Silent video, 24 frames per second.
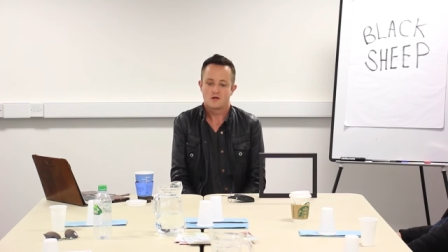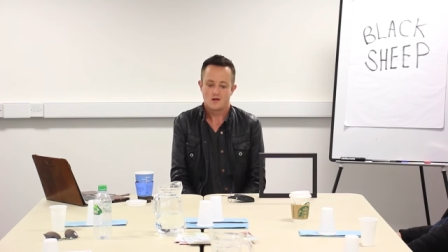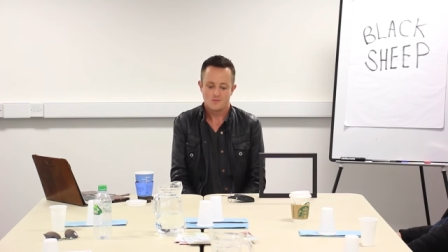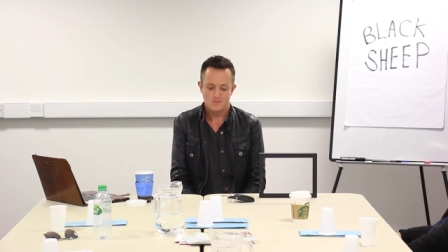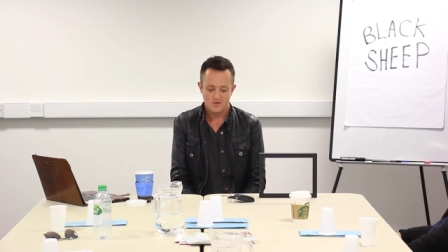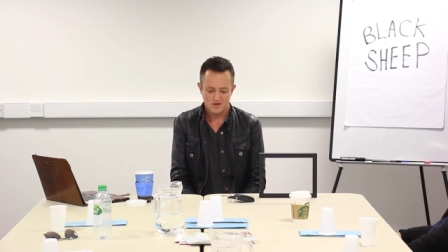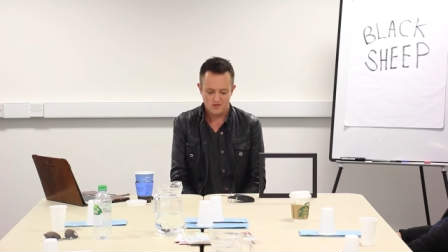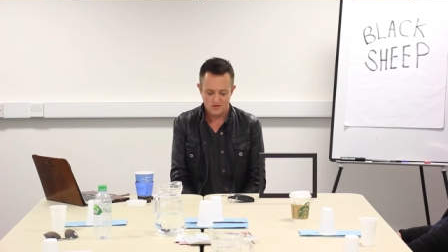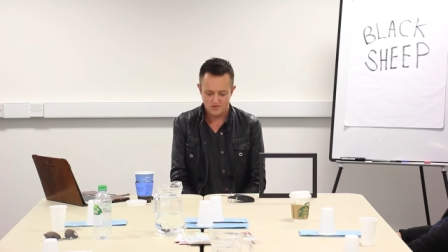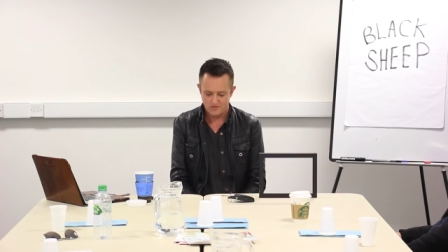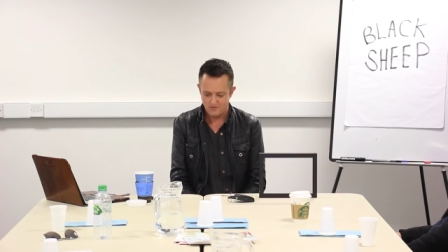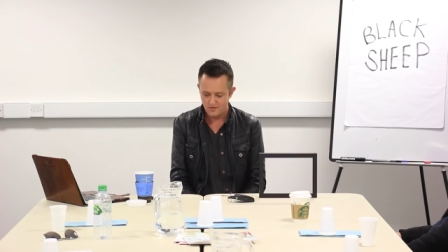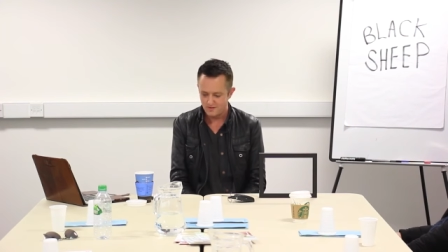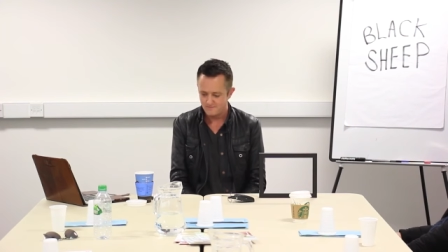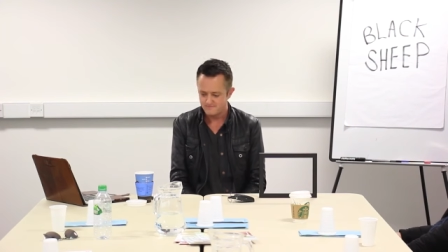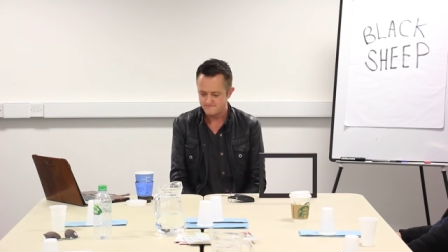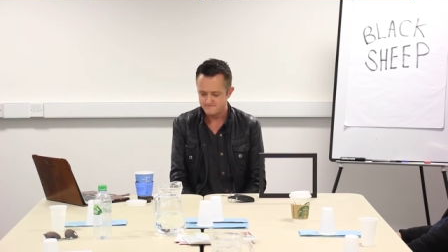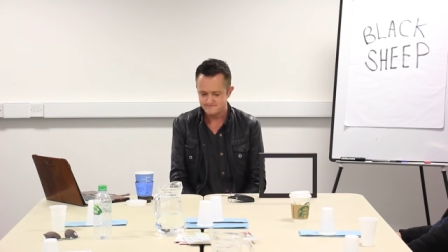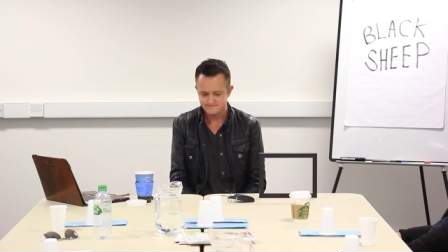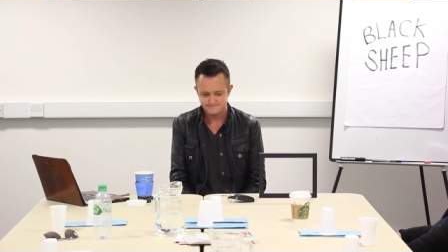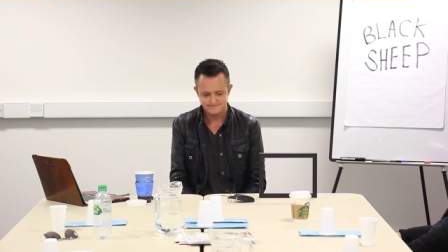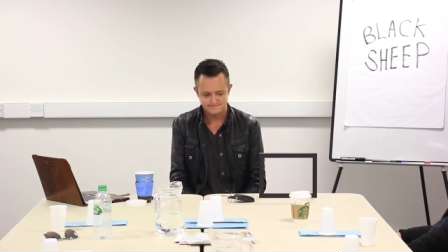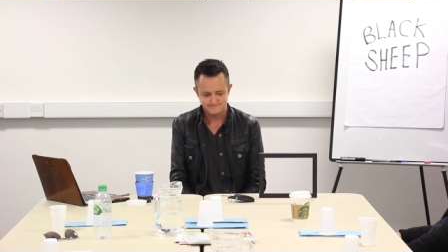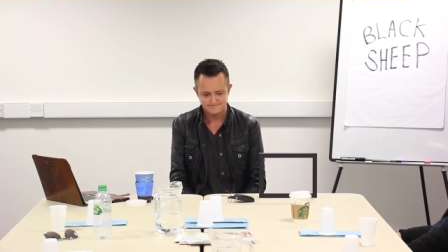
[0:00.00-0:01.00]
come in three,
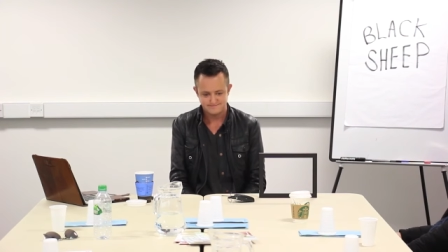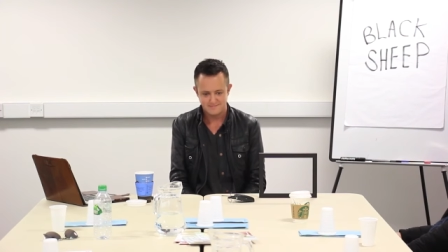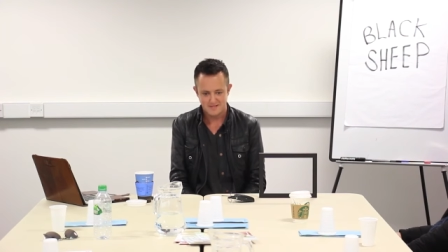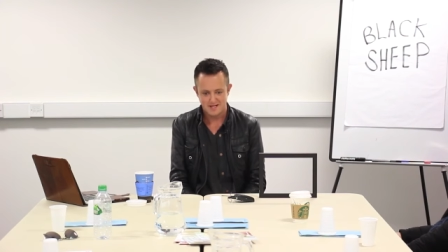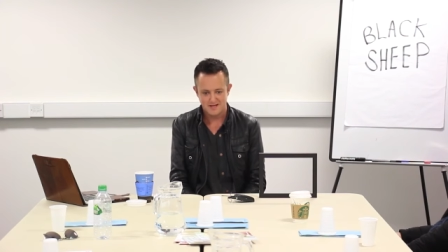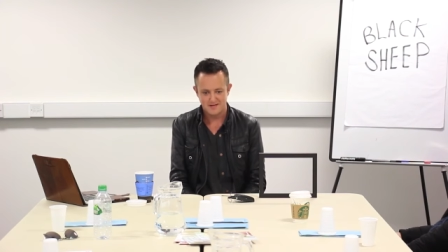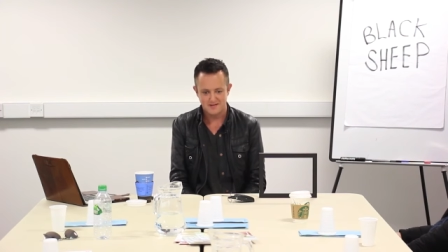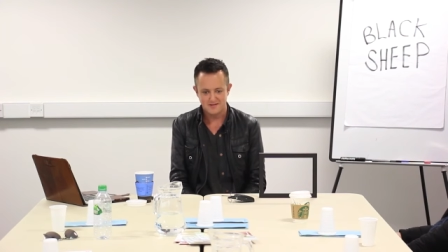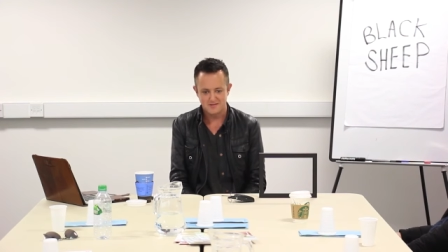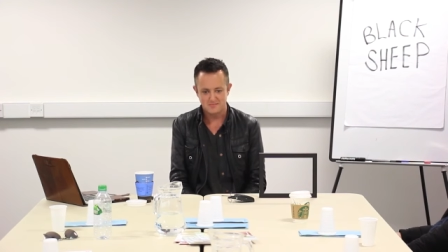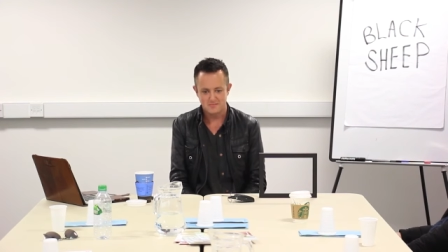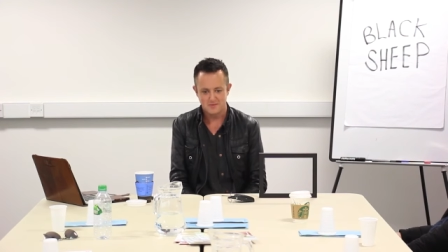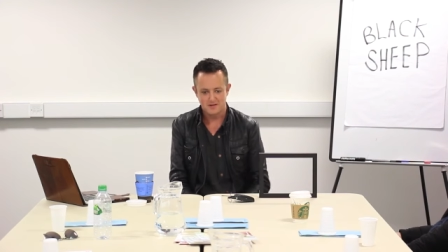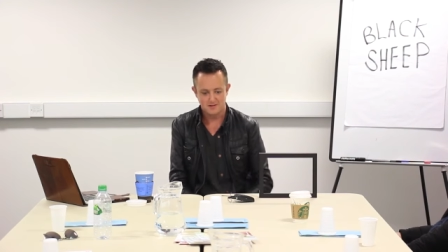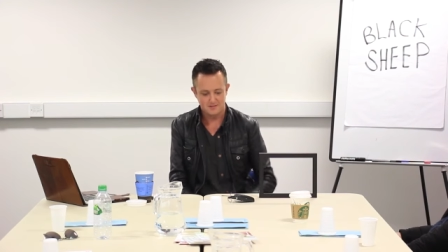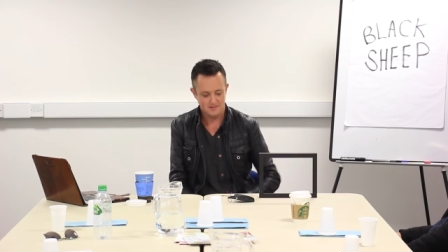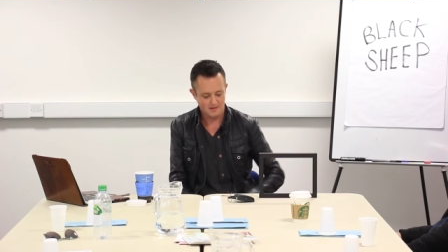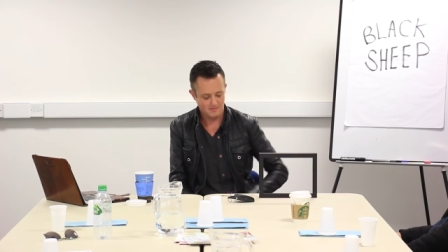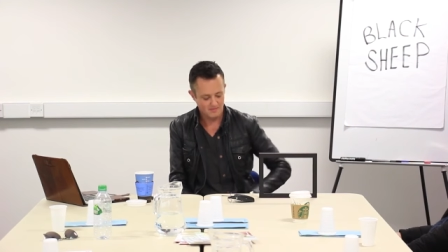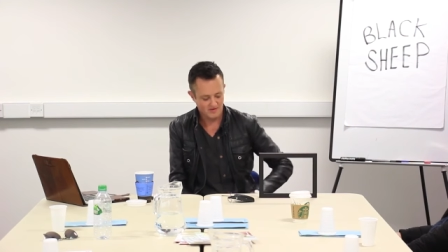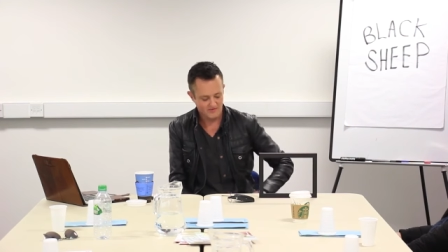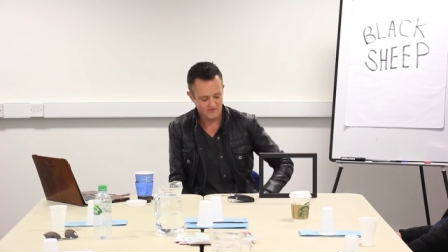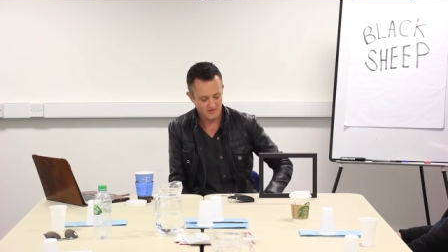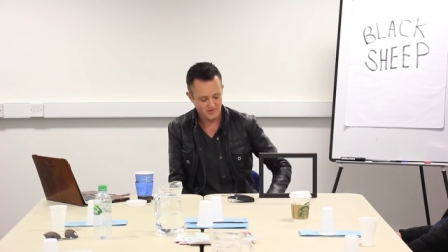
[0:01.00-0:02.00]
as my
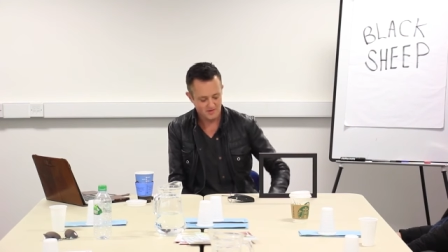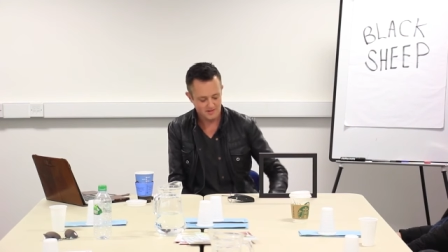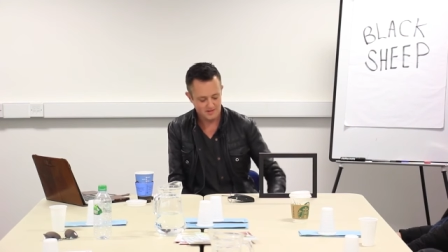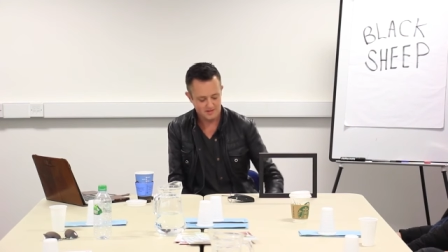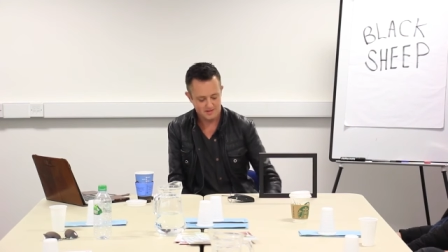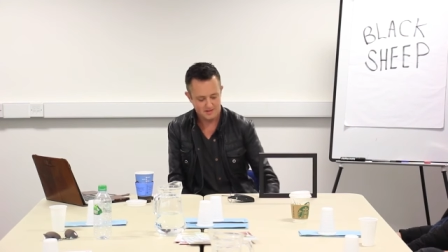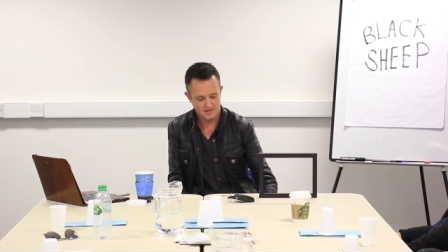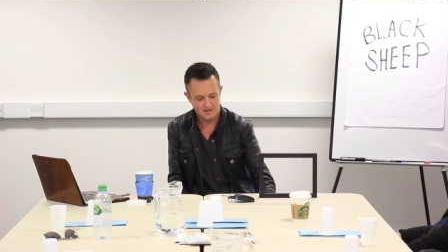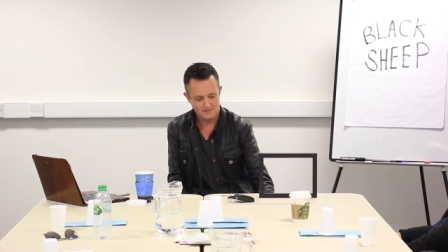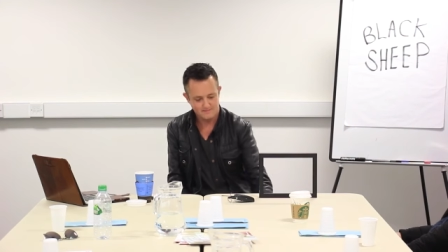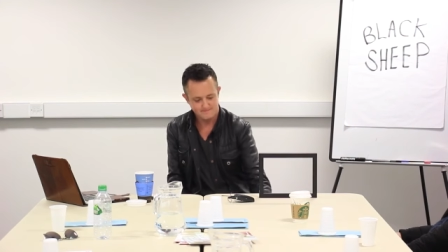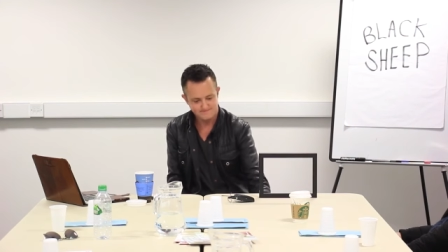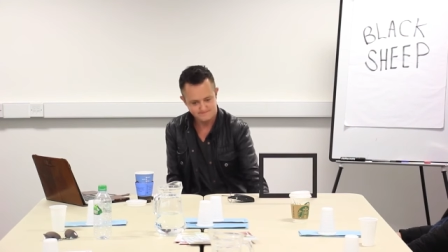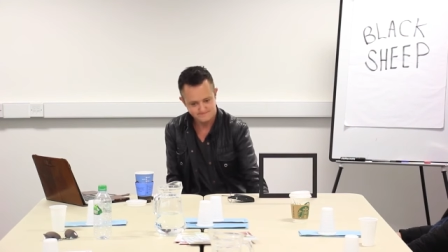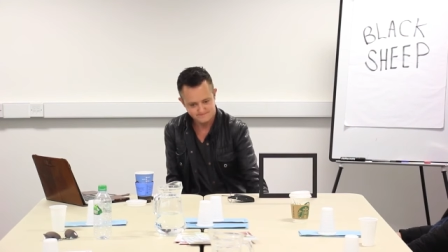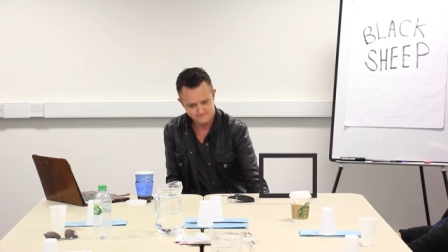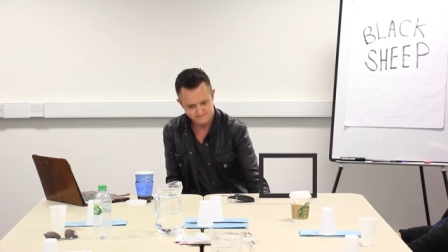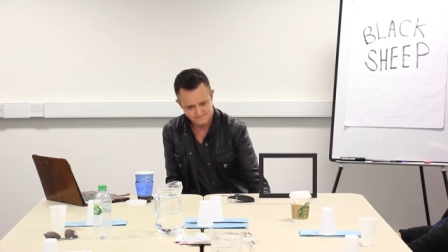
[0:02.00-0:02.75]
grandmother used to say.